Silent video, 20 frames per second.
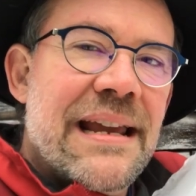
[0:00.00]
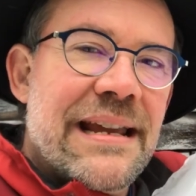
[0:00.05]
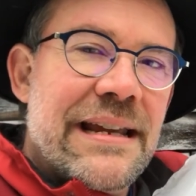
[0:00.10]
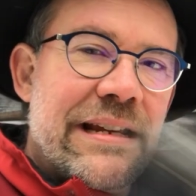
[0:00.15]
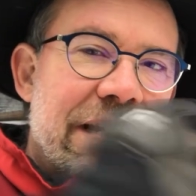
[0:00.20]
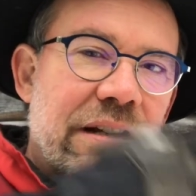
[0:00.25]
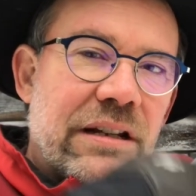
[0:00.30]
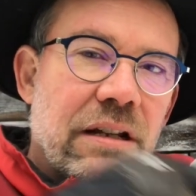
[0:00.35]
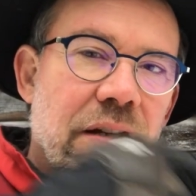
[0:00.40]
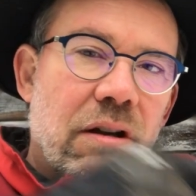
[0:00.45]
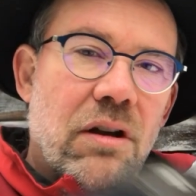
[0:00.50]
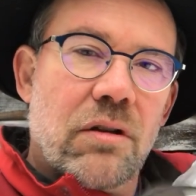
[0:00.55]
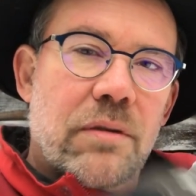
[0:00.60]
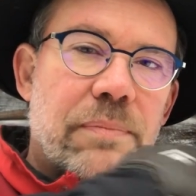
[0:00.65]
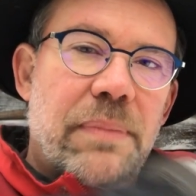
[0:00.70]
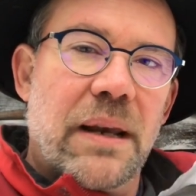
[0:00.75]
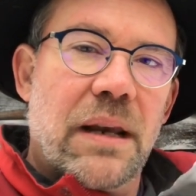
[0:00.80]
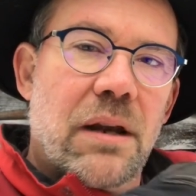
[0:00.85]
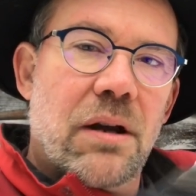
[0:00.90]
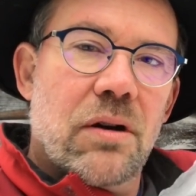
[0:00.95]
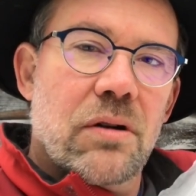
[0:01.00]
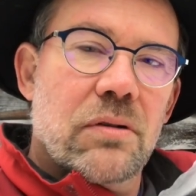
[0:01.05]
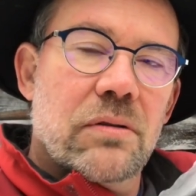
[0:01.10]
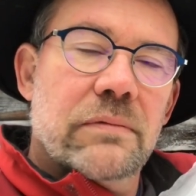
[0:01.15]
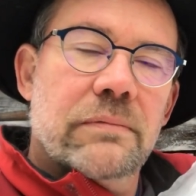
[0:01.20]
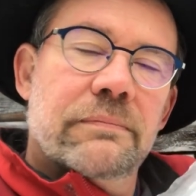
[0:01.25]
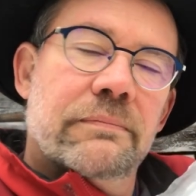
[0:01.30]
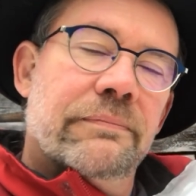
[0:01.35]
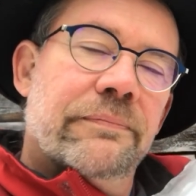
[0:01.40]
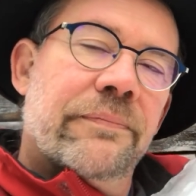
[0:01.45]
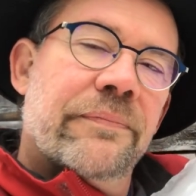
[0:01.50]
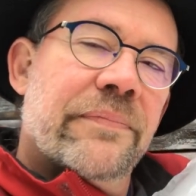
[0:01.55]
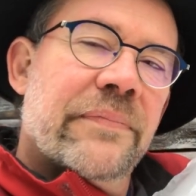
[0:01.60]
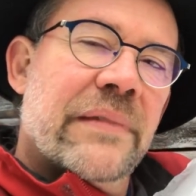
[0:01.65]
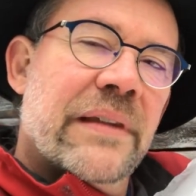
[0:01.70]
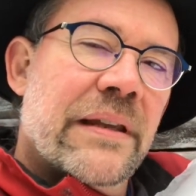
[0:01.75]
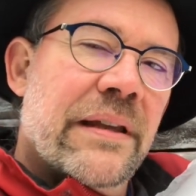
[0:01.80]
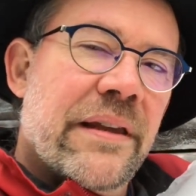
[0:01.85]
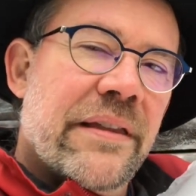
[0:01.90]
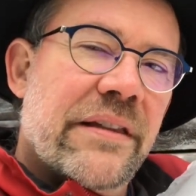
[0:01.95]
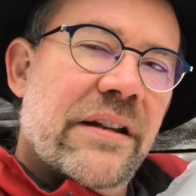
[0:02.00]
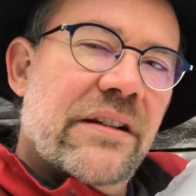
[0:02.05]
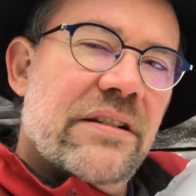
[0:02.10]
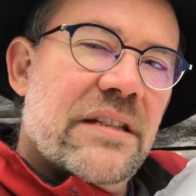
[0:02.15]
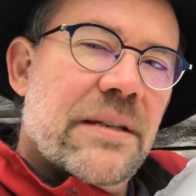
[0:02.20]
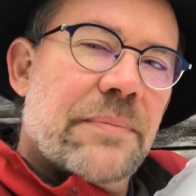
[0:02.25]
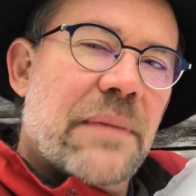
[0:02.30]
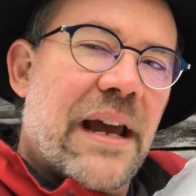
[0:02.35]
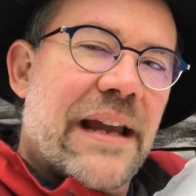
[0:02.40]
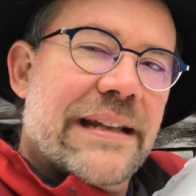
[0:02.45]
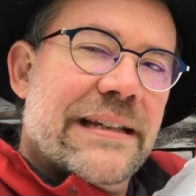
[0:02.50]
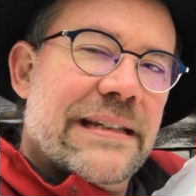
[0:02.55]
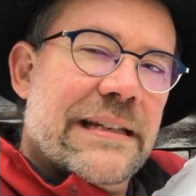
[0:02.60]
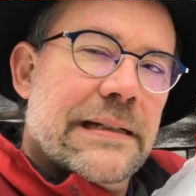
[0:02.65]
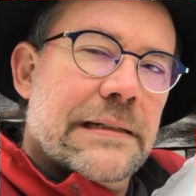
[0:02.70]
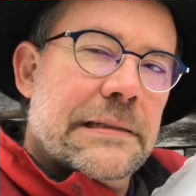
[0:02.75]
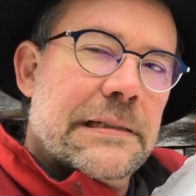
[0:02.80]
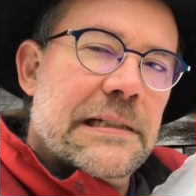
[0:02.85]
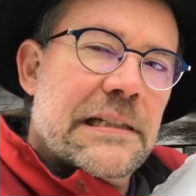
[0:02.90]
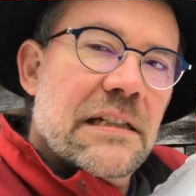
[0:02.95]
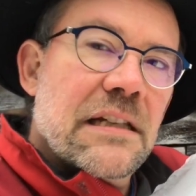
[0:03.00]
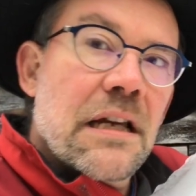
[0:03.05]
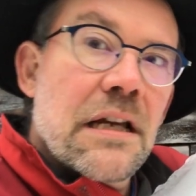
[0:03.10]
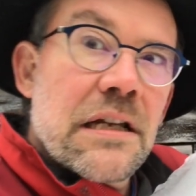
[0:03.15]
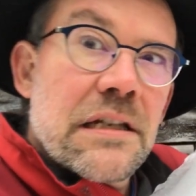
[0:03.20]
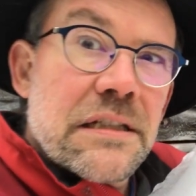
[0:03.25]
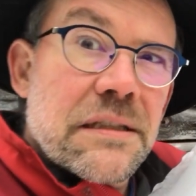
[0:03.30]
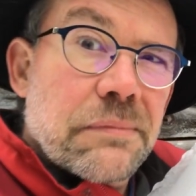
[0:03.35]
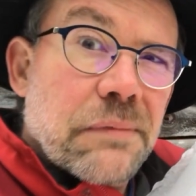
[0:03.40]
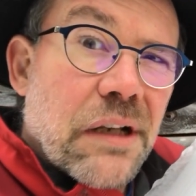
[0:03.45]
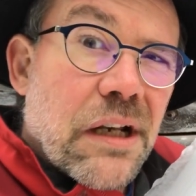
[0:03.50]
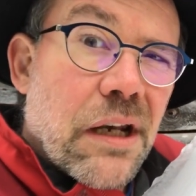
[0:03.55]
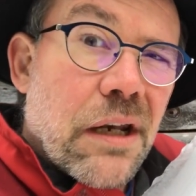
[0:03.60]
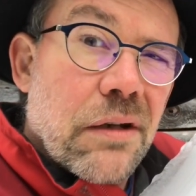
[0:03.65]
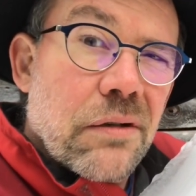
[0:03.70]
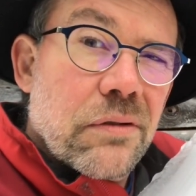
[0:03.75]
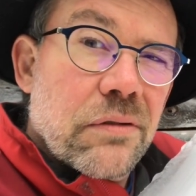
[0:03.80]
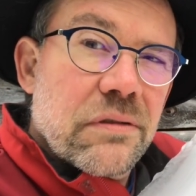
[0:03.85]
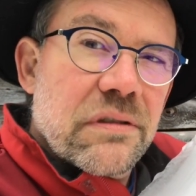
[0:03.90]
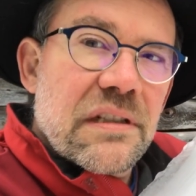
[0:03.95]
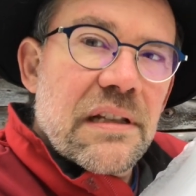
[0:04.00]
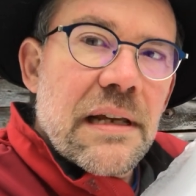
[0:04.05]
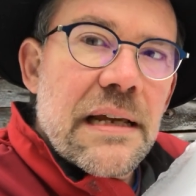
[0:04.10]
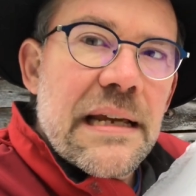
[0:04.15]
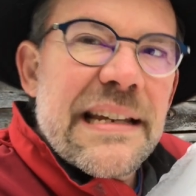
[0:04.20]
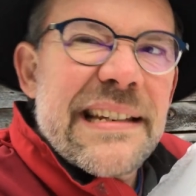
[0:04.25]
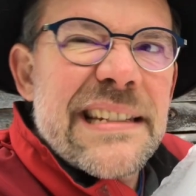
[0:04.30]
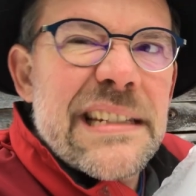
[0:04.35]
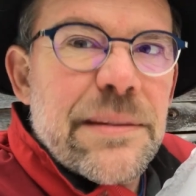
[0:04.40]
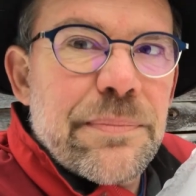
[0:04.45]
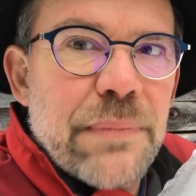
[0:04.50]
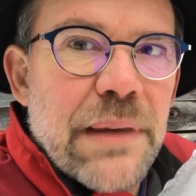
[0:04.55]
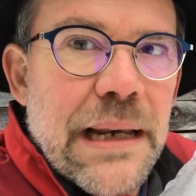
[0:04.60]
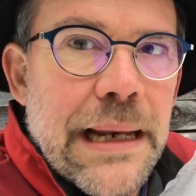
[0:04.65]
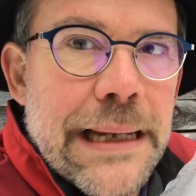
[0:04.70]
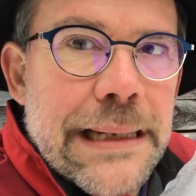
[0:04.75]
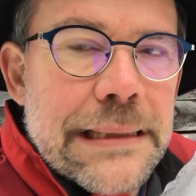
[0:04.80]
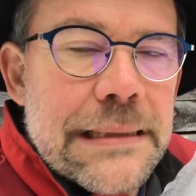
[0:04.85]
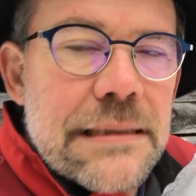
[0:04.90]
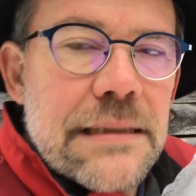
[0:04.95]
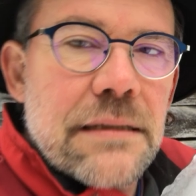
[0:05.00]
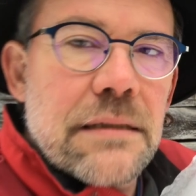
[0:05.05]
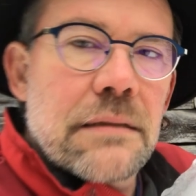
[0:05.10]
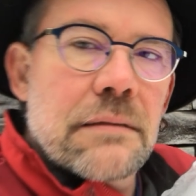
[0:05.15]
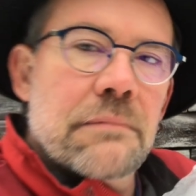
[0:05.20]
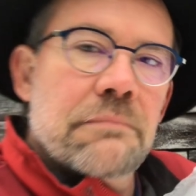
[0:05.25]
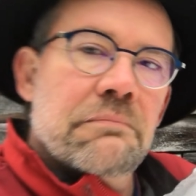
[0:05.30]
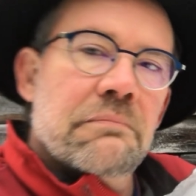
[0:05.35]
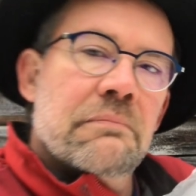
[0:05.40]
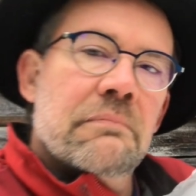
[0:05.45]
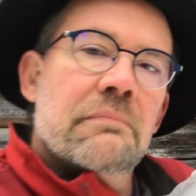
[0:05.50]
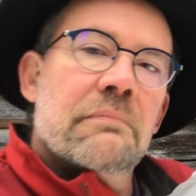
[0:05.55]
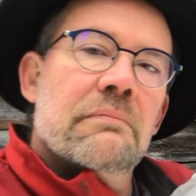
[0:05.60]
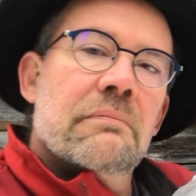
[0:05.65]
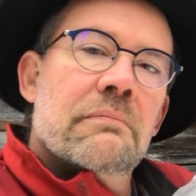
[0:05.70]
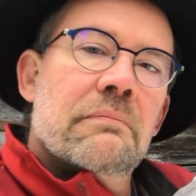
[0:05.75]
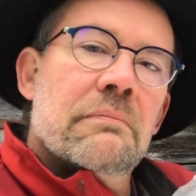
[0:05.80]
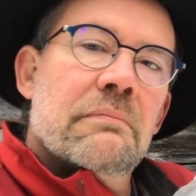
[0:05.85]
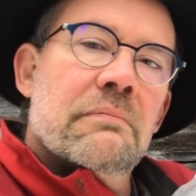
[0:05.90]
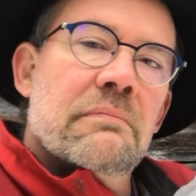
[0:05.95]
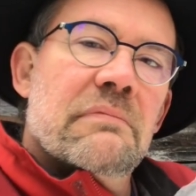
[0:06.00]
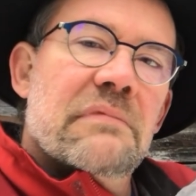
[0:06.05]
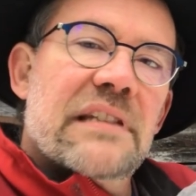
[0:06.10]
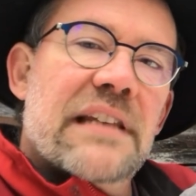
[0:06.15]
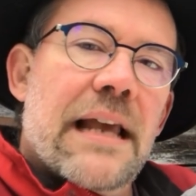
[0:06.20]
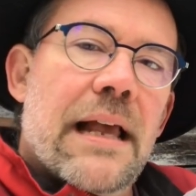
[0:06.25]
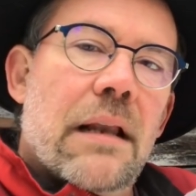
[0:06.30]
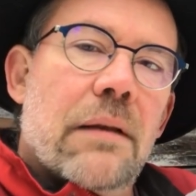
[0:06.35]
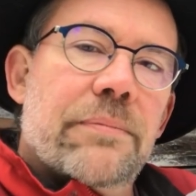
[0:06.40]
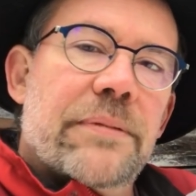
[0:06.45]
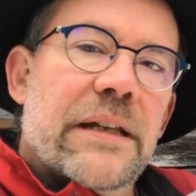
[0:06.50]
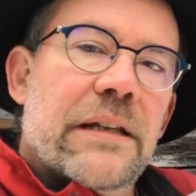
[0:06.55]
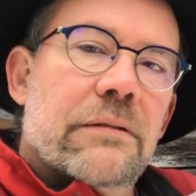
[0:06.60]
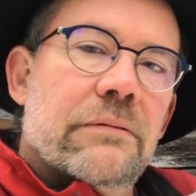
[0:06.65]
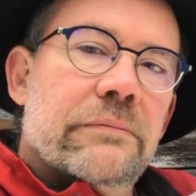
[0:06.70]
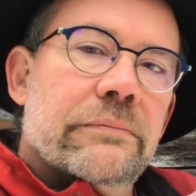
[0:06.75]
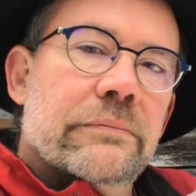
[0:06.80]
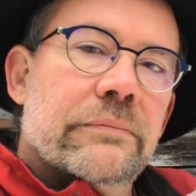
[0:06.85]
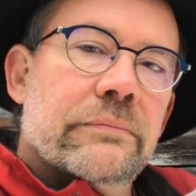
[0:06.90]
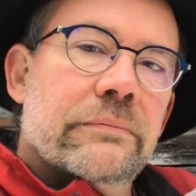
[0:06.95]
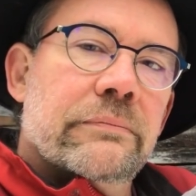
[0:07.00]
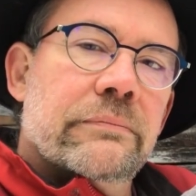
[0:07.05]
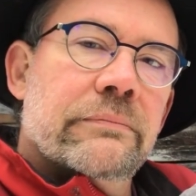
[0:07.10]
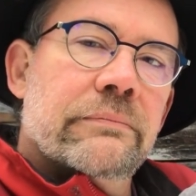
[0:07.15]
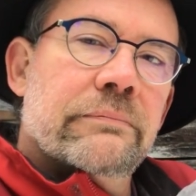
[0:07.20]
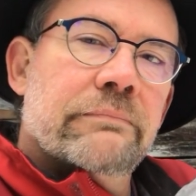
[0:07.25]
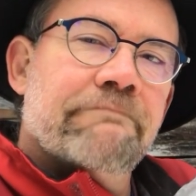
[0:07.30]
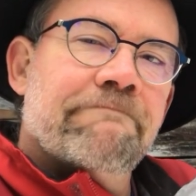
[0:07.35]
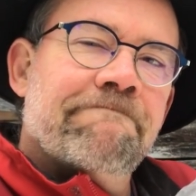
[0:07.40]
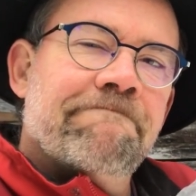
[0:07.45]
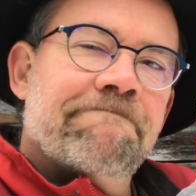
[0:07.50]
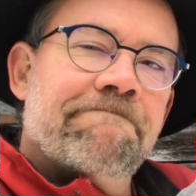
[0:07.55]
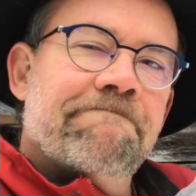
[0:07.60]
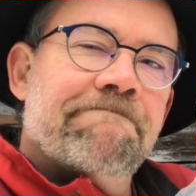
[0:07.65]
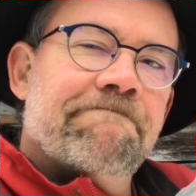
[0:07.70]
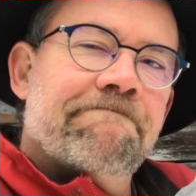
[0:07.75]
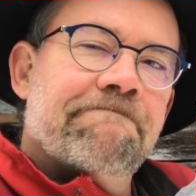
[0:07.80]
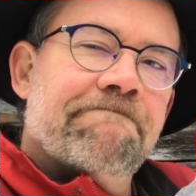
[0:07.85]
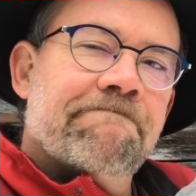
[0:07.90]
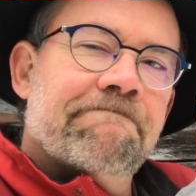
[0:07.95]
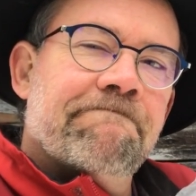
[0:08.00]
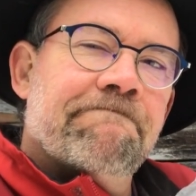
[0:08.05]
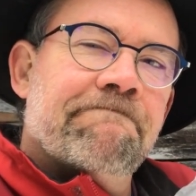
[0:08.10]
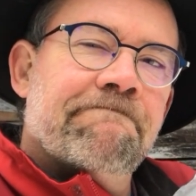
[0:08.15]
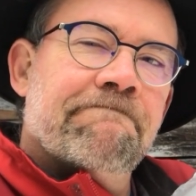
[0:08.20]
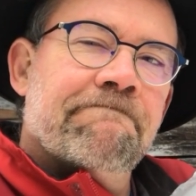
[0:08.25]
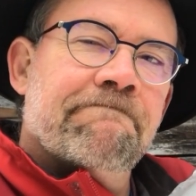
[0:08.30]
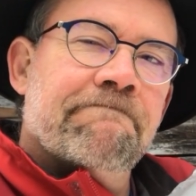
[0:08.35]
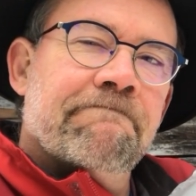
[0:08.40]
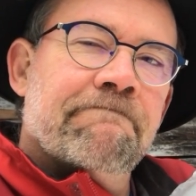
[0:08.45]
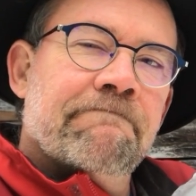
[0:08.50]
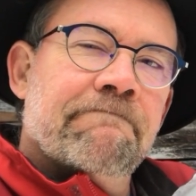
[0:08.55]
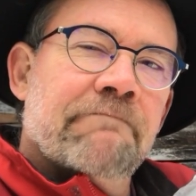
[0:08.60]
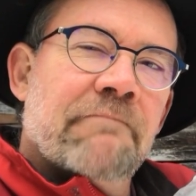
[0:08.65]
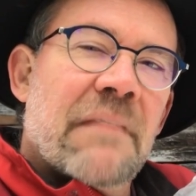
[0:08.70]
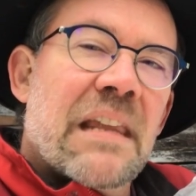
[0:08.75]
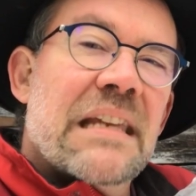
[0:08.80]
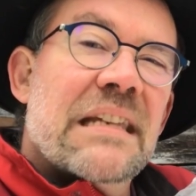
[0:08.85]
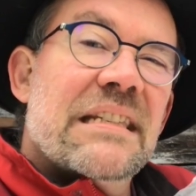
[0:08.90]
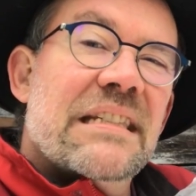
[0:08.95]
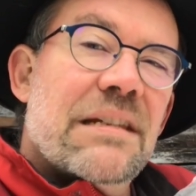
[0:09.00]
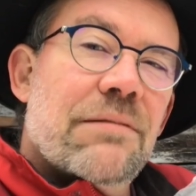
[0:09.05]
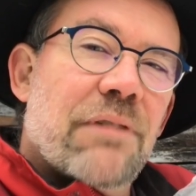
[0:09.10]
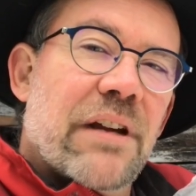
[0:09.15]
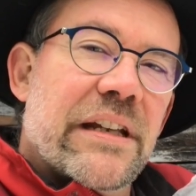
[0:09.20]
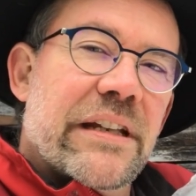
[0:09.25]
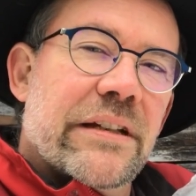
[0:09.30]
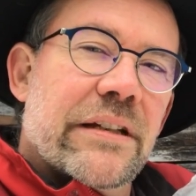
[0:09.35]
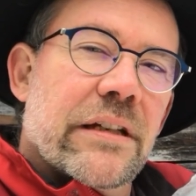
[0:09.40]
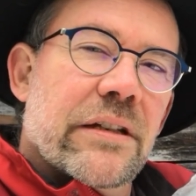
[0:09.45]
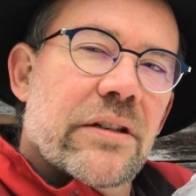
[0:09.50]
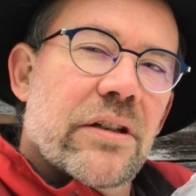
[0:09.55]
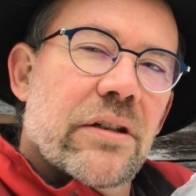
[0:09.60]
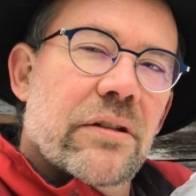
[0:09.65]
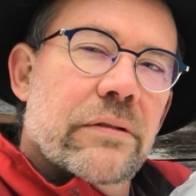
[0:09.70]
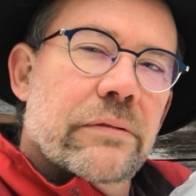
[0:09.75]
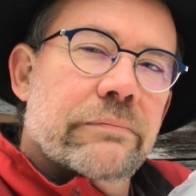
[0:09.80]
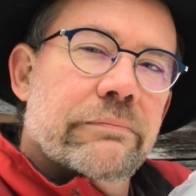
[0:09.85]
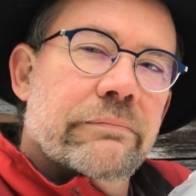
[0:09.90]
You can look below. There's some ideas, some clues, some links to help you mm, see what you can do.